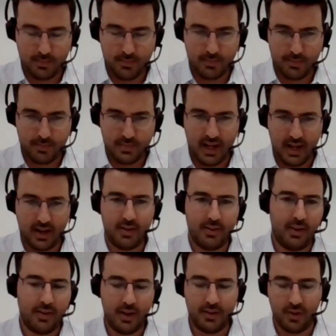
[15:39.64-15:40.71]
take
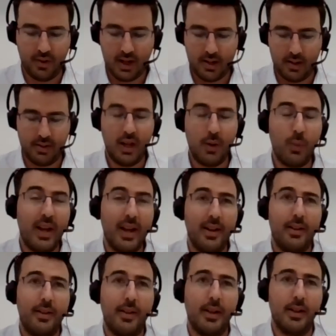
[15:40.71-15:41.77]
into account. Then we
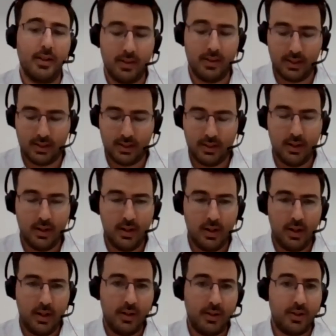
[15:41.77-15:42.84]
had things like
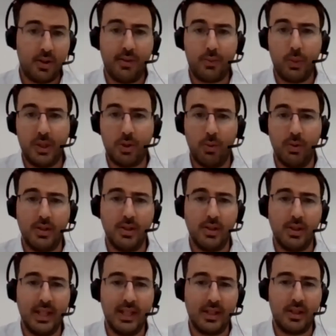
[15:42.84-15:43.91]
software
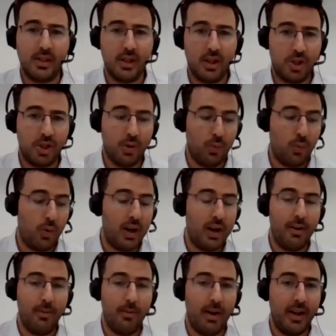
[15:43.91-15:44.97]
choices. There's such a
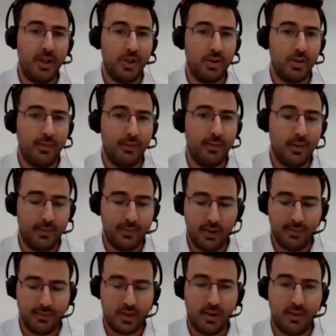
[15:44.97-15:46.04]
wider range of
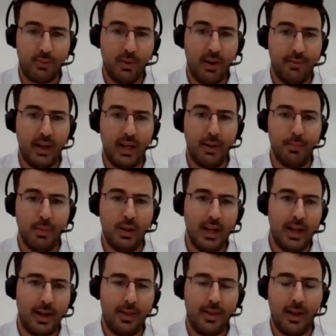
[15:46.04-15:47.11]
software available,
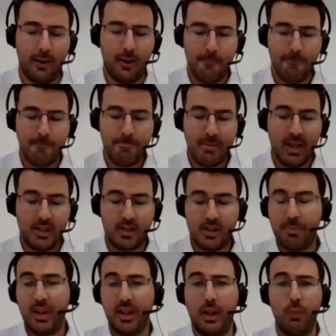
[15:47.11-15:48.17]
and I think
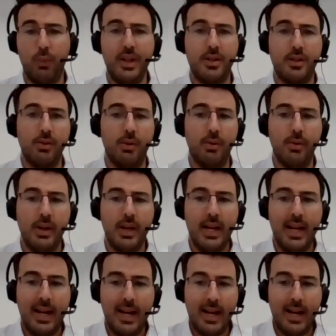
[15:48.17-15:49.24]
something that we saw
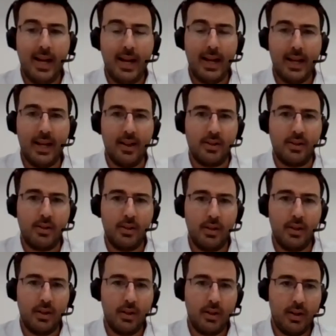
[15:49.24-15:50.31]
is
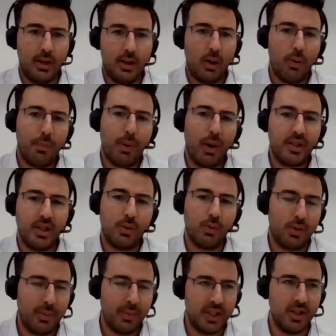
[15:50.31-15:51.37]
process
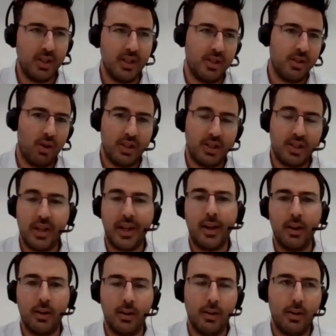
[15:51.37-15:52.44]
automation is not a
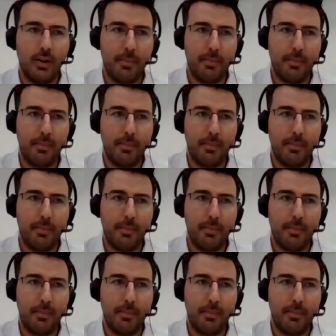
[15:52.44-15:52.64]
single